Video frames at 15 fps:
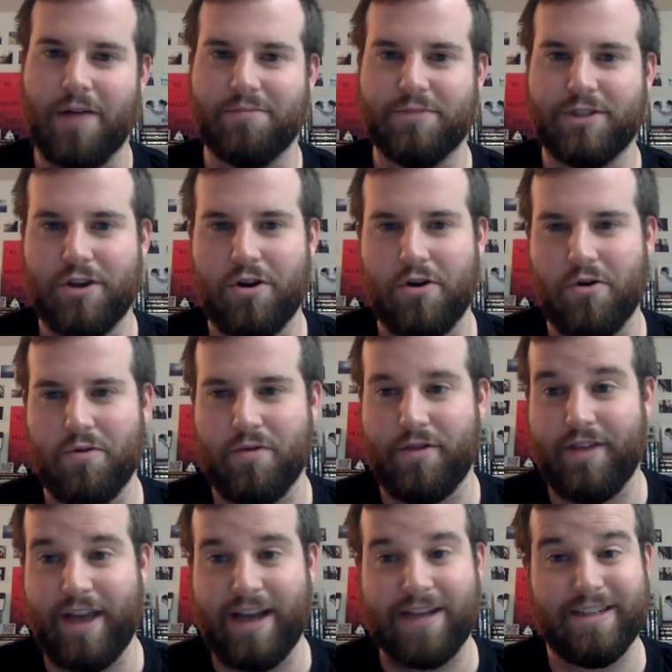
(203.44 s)
So
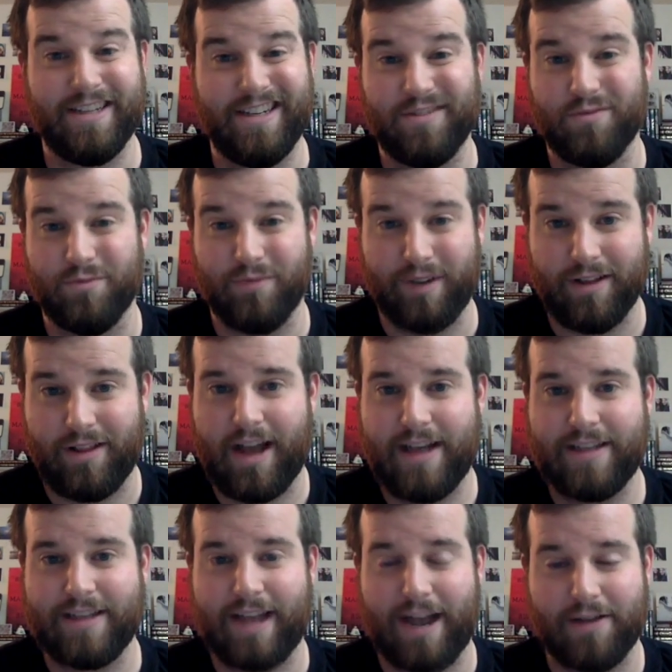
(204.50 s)
they didn't
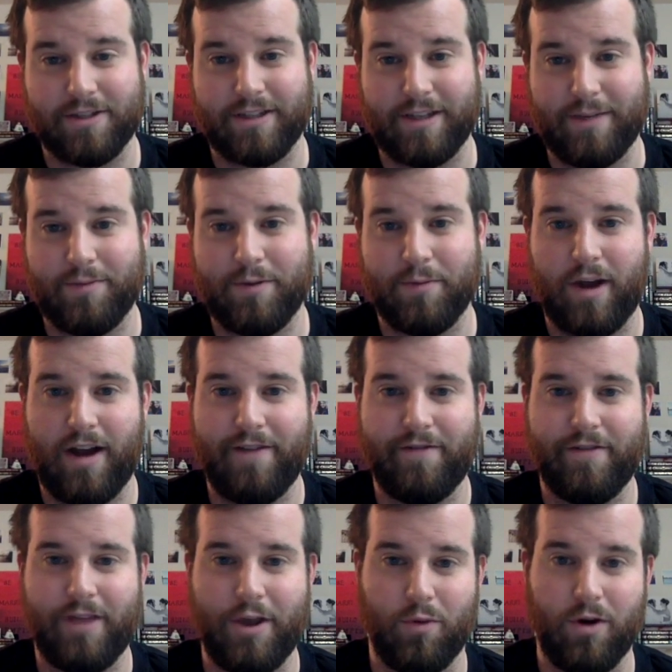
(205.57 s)
realize how
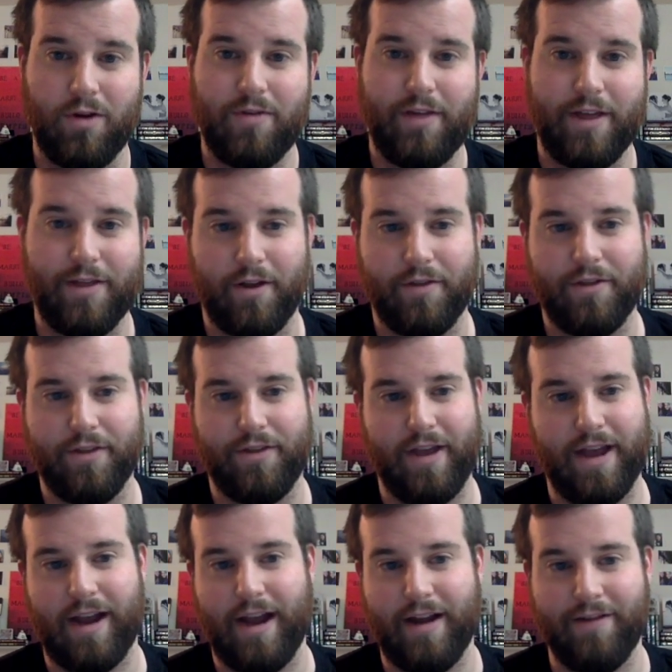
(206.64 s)
sleep-deprived they were. They thought that they
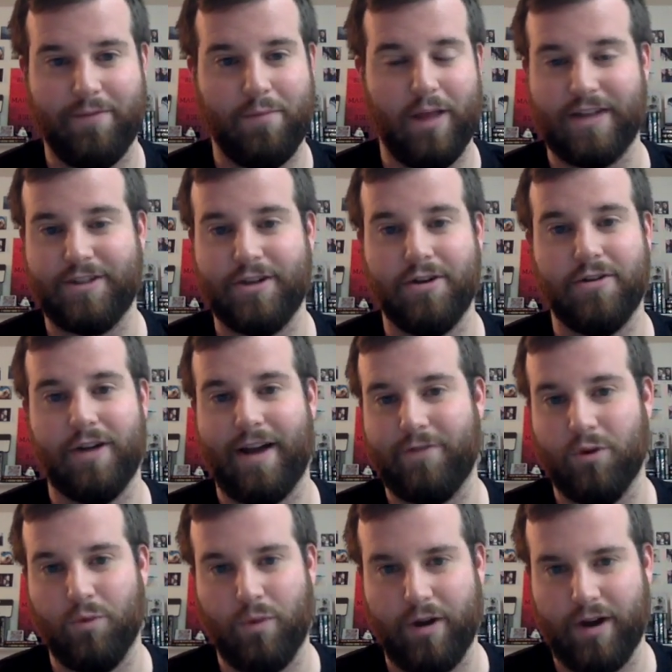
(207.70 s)
had kind of plateaued
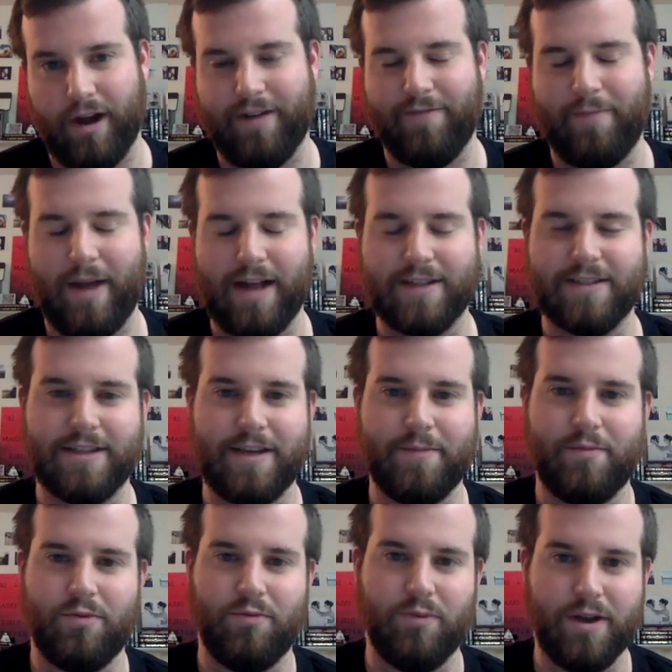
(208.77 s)
after one night of bad
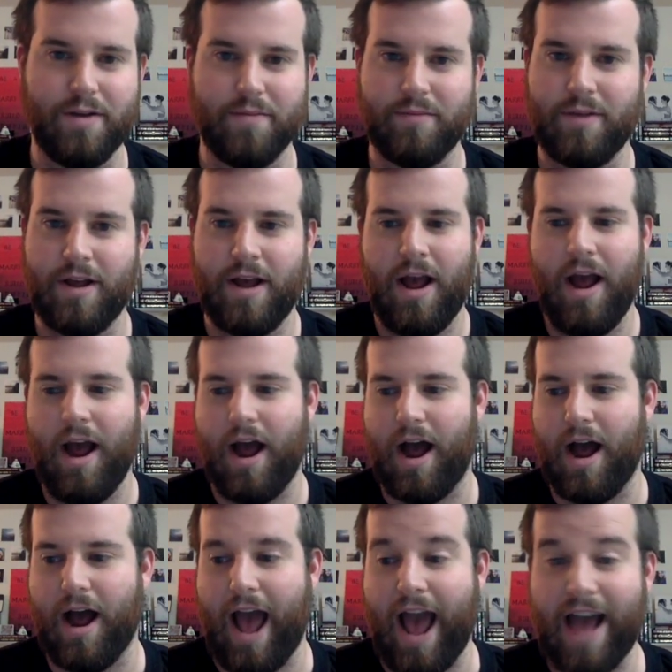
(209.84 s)
sleep, when
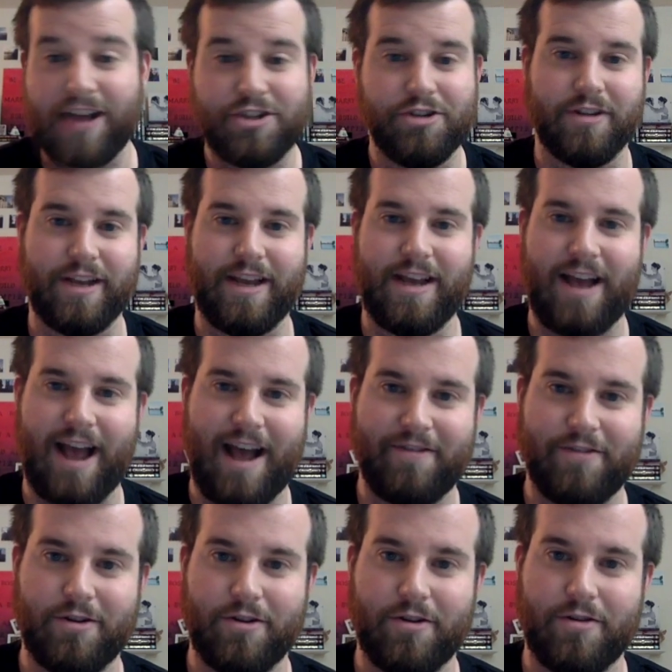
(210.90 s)
actually,
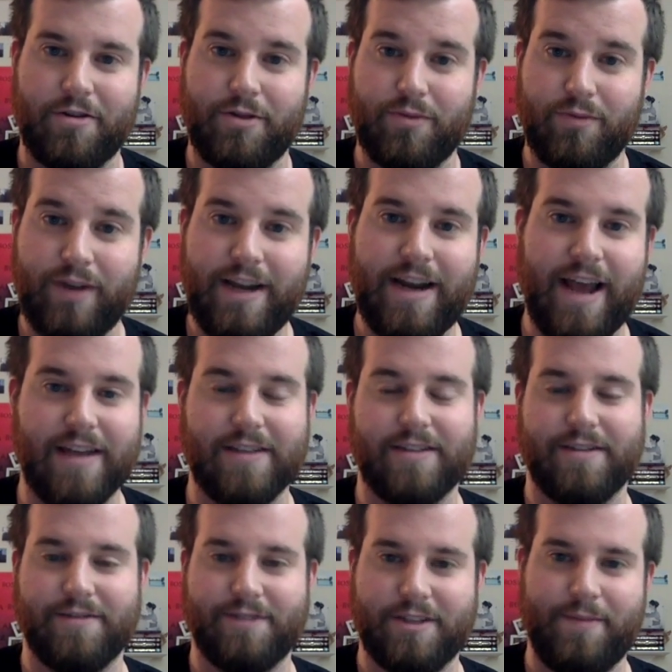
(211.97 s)
after 3
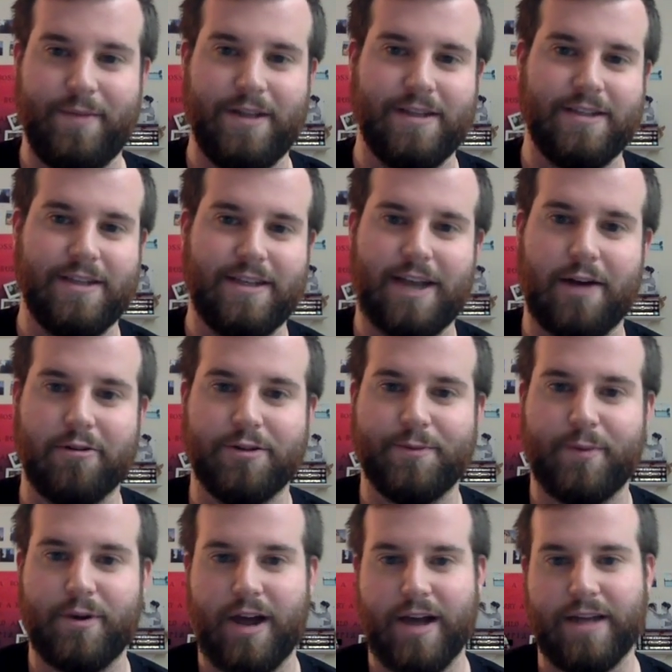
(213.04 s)
days of sleeping 6 hours
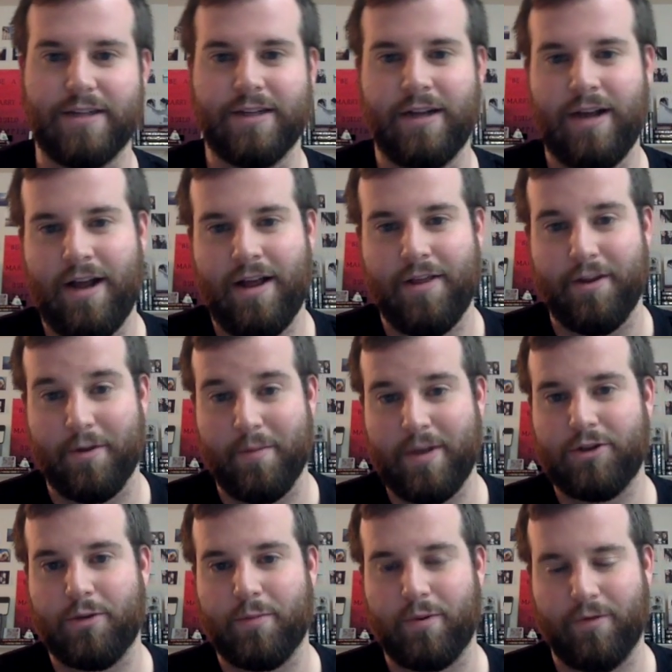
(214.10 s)
per night, their
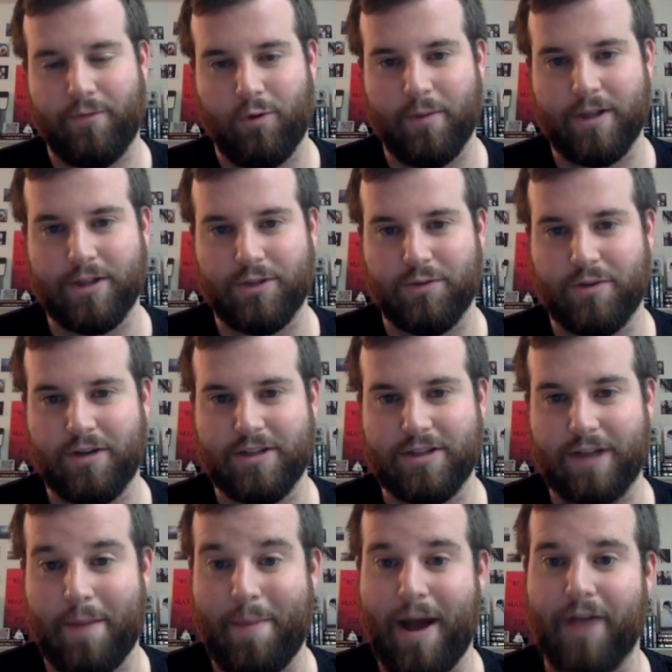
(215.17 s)
mental performance
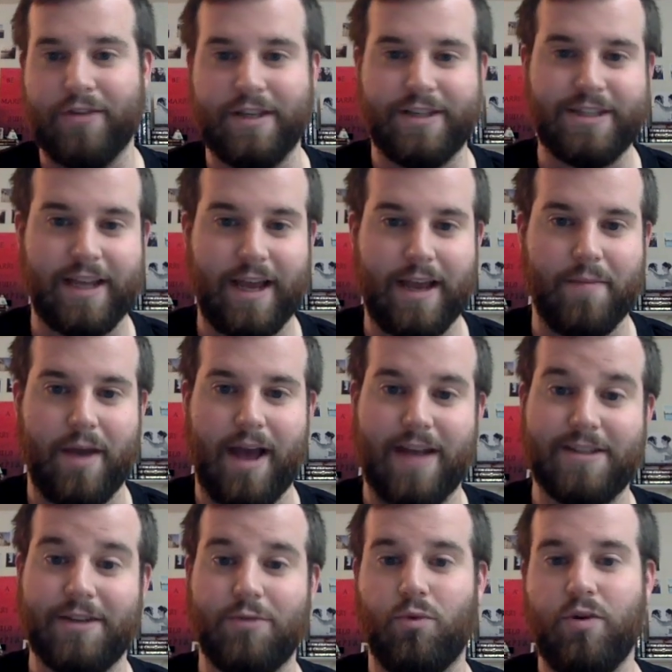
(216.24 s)
was about the same
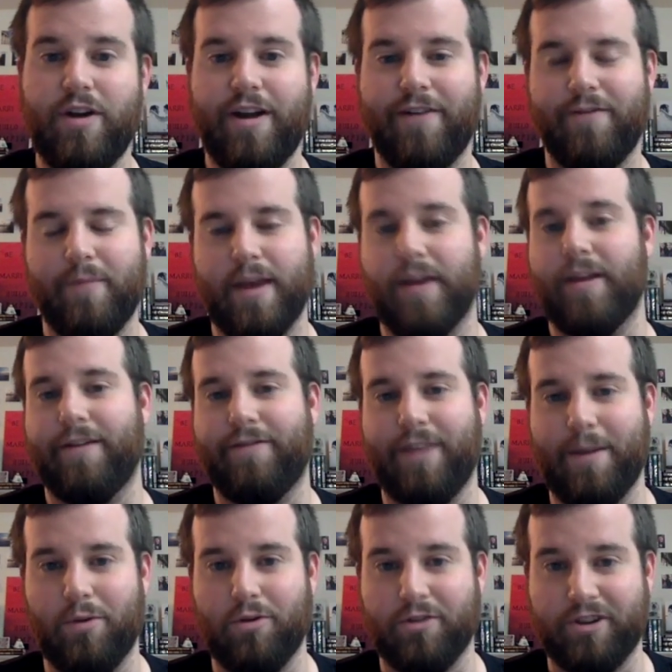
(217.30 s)
as it would have been if
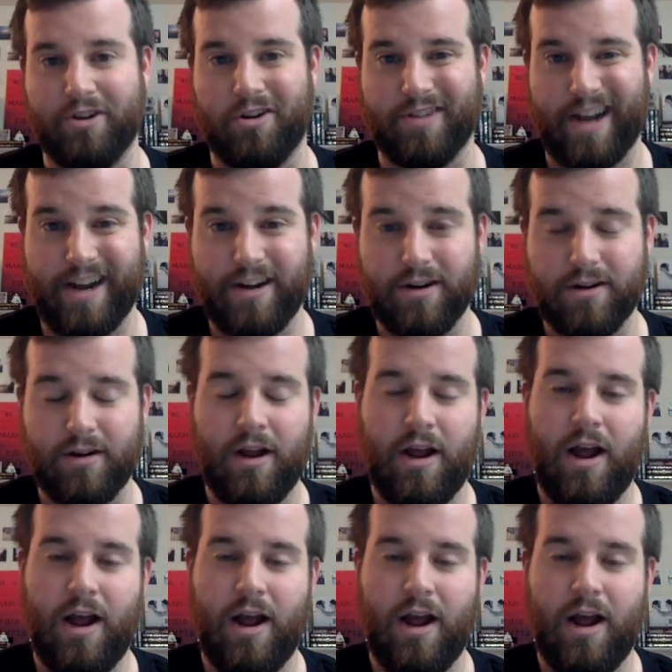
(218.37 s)
they pulled an all-nighter.